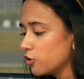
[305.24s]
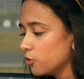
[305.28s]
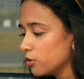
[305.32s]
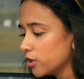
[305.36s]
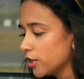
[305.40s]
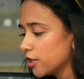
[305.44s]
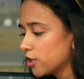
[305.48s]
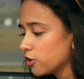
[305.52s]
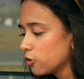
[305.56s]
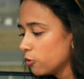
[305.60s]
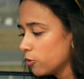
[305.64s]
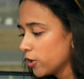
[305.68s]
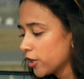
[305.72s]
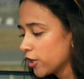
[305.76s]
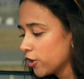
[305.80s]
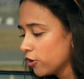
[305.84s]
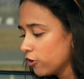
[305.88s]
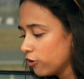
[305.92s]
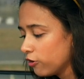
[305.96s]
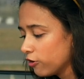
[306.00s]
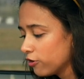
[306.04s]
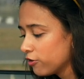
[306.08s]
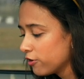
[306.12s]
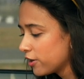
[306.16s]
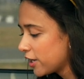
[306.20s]
unit over
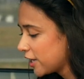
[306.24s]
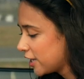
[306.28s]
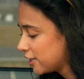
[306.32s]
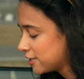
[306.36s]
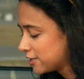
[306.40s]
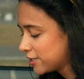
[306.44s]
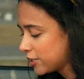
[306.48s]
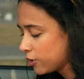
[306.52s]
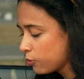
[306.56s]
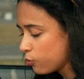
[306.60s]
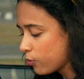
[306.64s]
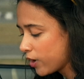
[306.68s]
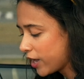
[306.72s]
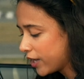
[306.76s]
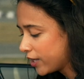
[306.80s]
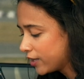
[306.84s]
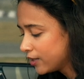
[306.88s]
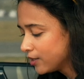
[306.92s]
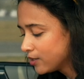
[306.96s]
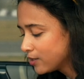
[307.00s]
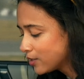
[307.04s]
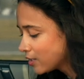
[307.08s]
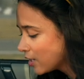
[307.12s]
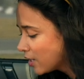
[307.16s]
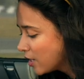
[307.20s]
here, AC
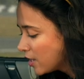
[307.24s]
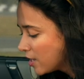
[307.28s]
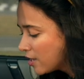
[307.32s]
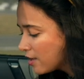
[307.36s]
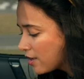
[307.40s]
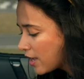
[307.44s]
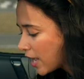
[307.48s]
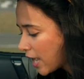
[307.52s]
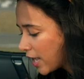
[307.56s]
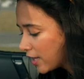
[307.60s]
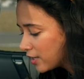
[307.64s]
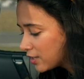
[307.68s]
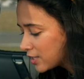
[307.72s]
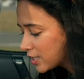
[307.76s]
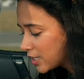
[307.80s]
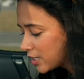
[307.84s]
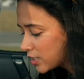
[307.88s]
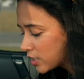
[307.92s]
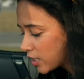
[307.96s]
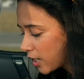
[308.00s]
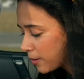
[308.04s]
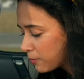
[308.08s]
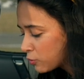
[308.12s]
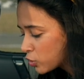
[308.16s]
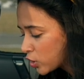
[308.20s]
vents, and
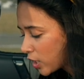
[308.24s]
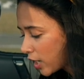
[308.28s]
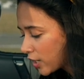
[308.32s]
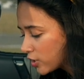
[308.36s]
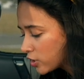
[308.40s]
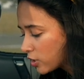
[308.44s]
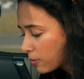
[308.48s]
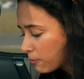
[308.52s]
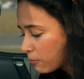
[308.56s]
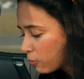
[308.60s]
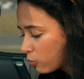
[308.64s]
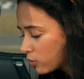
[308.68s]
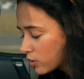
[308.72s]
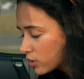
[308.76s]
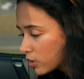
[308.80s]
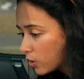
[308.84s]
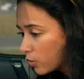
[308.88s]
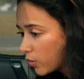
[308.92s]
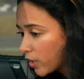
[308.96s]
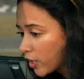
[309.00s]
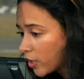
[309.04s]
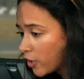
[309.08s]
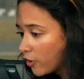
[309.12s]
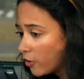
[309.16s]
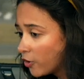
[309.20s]
C-type charging ports
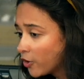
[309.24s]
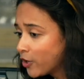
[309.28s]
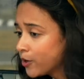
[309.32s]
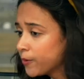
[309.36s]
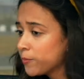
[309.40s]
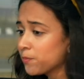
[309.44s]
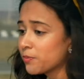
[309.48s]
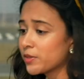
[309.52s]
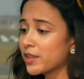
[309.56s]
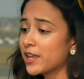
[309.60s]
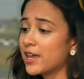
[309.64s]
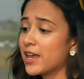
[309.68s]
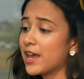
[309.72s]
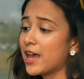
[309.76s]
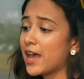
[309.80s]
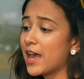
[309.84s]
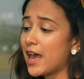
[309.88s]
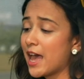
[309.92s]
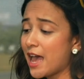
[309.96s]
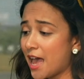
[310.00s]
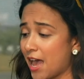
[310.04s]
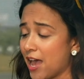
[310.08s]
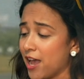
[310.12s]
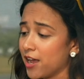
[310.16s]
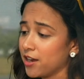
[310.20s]
over here,
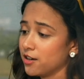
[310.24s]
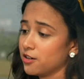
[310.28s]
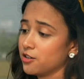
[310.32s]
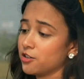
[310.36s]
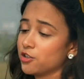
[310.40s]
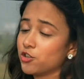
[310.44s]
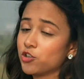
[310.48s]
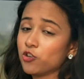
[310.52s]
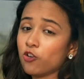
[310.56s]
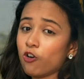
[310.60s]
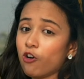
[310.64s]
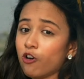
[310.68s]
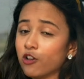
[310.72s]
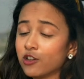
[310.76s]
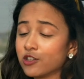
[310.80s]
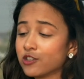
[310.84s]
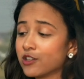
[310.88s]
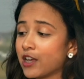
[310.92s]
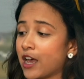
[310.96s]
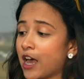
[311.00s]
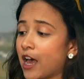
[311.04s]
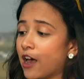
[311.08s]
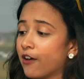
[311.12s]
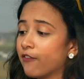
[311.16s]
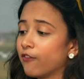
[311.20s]
and you
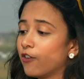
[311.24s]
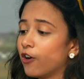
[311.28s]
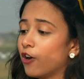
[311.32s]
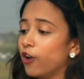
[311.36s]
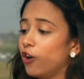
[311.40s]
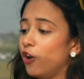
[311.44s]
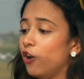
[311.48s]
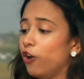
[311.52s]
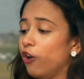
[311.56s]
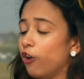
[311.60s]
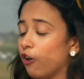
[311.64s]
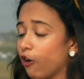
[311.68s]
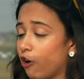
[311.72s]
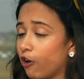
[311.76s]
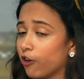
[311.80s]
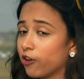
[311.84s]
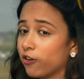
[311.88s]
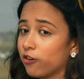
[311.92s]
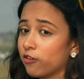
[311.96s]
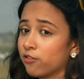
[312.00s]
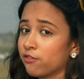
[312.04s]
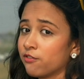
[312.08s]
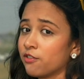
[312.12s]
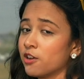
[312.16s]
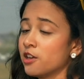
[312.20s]
also have a lot
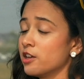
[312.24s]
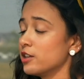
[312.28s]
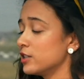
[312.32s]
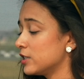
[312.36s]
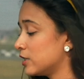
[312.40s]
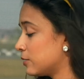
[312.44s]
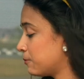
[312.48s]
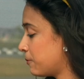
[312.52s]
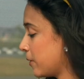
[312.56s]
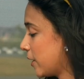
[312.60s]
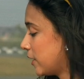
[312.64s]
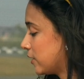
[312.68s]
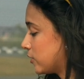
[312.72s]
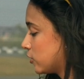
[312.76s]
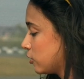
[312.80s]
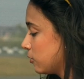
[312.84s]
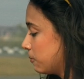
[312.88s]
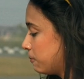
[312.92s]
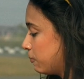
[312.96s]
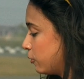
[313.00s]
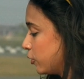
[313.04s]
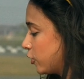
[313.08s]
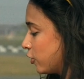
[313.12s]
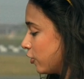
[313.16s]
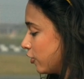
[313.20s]
of space to
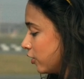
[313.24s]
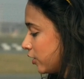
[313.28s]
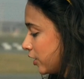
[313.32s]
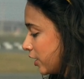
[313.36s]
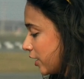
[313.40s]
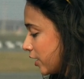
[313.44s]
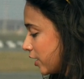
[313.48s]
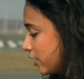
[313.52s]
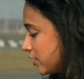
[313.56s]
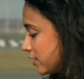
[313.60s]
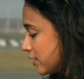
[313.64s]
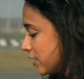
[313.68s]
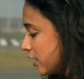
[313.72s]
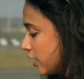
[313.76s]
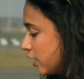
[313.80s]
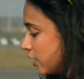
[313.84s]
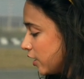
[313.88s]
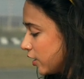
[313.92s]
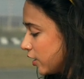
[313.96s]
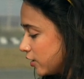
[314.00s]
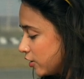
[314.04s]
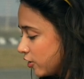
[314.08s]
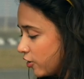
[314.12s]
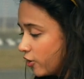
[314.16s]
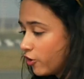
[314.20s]
put your things
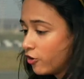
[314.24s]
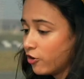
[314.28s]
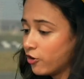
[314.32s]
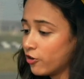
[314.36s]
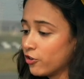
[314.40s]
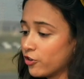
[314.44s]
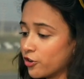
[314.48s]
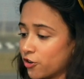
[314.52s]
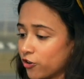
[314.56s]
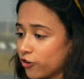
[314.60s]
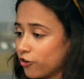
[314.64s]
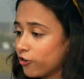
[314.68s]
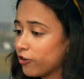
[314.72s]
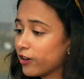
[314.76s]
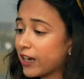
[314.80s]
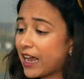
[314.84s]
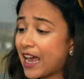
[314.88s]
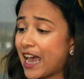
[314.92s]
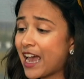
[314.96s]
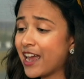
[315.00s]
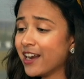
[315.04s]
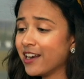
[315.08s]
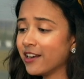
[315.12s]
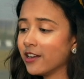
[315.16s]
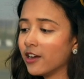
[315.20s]
here
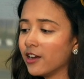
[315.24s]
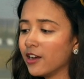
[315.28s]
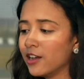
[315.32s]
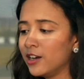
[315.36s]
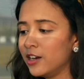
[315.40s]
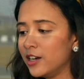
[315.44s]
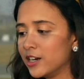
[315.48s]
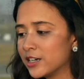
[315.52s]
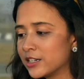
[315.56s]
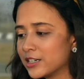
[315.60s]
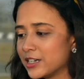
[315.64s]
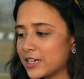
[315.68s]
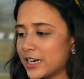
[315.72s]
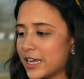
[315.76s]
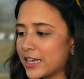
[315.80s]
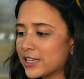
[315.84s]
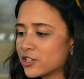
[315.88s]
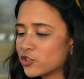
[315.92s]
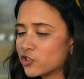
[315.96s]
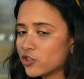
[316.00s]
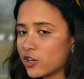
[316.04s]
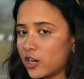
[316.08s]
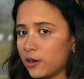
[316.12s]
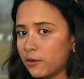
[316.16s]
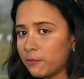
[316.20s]
and a little
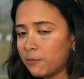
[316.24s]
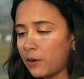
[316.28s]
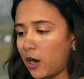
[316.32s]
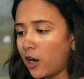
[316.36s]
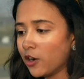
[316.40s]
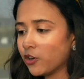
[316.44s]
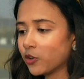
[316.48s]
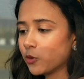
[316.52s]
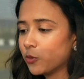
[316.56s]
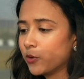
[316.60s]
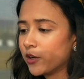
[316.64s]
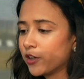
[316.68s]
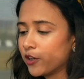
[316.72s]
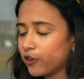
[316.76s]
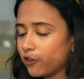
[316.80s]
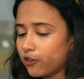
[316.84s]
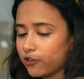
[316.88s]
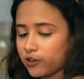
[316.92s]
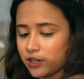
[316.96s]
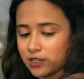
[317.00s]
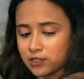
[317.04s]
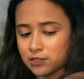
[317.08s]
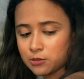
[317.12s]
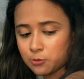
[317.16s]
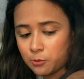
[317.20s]
extra part over here
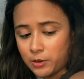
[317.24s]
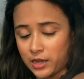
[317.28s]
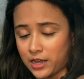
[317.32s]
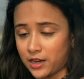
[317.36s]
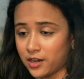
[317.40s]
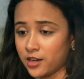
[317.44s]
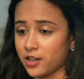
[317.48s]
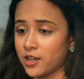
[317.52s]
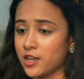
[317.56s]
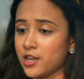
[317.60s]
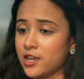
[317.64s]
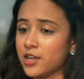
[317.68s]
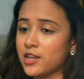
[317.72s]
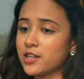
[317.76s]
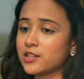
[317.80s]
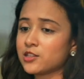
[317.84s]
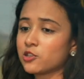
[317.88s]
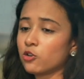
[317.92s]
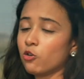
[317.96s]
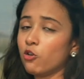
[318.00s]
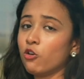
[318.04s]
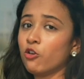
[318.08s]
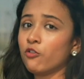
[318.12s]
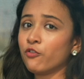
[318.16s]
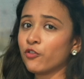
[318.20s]
as well.
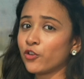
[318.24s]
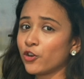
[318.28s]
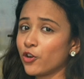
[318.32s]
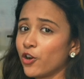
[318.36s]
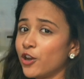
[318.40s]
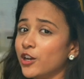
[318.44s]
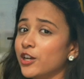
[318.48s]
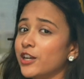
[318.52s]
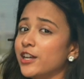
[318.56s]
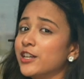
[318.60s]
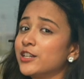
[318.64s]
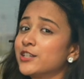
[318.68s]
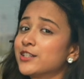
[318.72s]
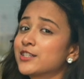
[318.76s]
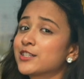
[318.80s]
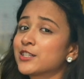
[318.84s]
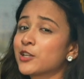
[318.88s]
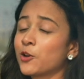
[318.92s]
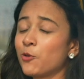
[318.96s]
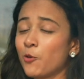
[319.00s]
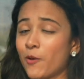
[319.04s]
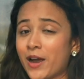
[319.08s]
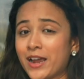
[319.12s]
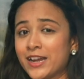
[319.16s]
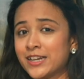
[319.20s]
So overall it is
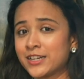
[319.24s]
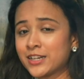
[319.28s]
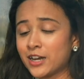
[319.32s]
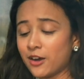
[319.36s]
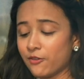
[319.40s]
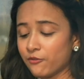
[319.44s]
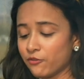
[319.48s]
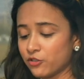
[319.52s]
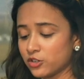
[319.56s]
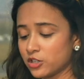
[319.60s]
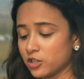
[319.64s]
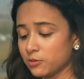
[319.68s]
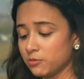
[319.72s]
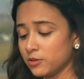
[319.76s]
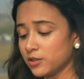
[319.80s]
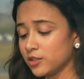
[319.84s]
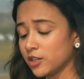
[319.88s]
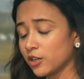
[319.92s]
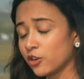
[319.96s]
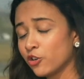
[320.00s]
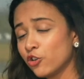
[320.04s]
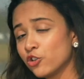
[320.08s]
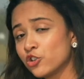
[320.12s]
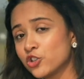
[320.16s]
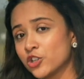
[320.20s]
quite comfortable. The
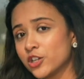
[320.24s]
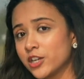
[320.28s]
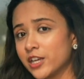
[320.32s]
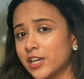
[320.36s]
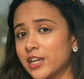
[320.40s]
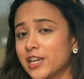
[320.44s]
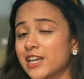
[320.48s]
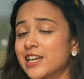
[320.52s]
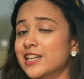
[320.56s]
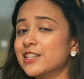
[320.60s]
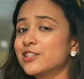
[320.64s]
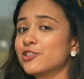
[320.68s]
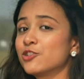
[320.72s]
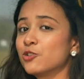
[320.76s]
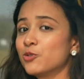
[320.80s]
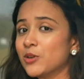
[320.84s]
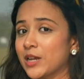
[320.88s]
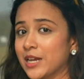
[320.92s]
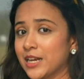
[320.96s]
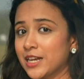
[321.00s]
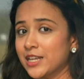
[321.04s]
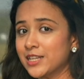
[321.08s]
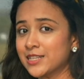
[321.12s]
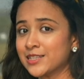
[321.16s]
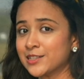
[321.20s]
cushioning is
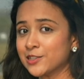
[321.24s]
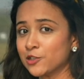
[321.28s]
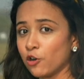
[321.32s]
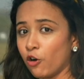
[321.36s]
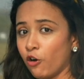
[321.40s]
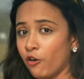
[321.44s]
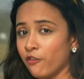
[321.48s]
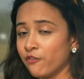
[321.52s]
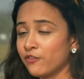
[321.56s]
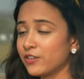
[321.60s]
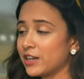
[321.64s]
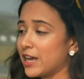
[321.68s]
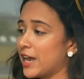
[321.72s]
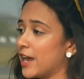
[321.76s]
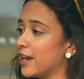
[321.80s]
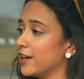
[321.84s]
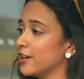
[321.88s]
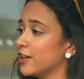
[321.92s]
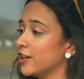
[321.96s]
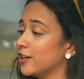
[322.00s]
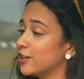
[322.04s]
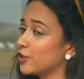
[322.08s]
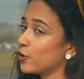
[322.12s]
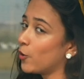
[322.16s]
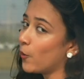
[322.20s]
really soft and
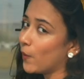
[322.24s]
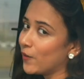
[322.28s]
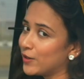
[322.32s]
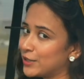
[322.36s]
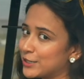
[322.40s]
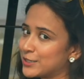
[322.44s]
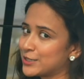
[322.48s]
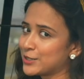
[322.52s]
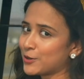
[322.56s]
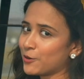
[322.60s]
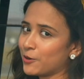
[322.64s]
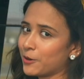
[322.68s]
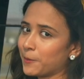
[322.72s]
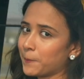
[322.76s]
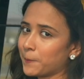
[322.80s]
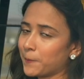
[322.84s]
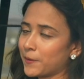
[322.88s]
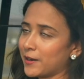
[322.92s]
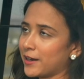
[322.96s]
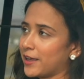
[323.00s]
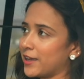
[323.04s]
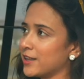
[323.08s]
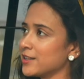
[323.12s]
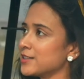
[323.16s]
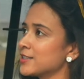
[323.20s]
it holds you in
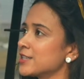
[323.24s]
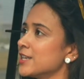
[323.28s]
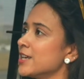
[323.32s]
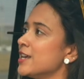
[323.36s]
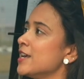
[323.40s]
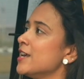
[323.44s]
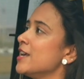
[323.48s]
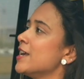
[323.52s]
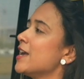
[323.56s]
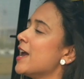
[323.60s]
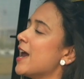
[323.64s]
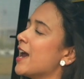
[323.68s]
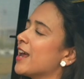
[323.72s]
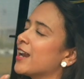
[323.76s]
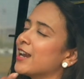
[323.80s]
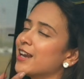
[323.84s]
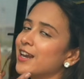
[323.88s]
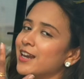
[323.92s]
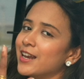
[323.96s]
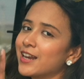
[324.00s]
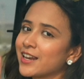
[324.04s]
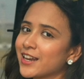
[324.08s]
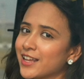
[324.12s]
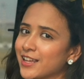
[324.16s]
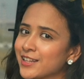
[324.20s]
place.
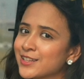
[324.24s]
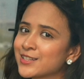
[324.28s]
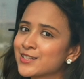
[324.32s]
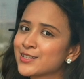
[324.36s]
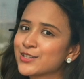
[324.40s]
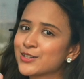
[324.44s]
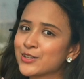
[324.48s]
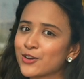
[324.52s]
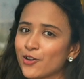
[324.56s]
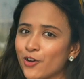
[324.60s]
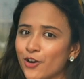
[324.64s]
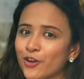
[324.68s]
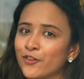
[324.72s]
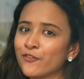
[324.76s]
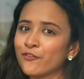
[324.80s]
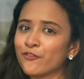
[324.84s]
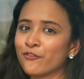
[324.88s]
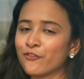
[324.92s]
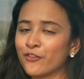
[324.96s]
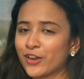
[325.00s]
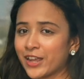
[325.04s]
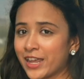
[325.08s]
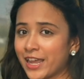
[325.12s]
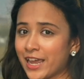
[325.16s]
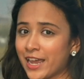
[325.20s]
And let's not
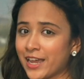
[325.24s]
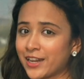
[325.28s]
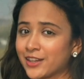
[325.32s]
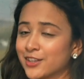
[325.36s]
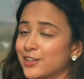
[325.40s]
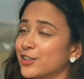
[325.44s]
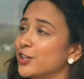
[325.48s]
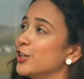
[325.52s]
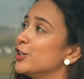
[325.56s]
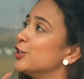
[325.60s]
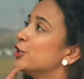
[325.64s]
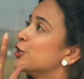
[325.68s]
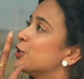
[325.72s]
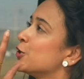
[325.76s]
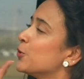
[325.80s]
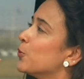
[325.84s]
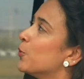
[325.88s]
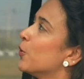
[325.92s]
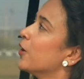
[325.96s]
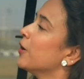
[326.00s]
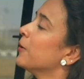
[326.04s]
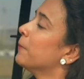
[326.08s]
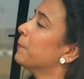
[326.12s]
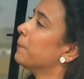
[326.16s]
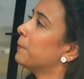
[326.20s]
forget the
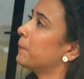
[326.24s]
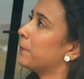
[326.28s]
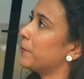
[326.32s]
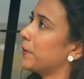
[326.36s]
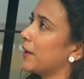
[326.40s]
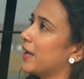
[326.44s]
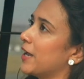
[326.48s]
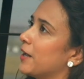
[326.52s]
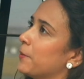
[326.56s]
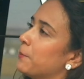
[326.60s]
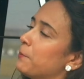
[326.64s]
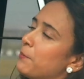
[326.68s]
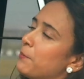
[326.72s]
dual pane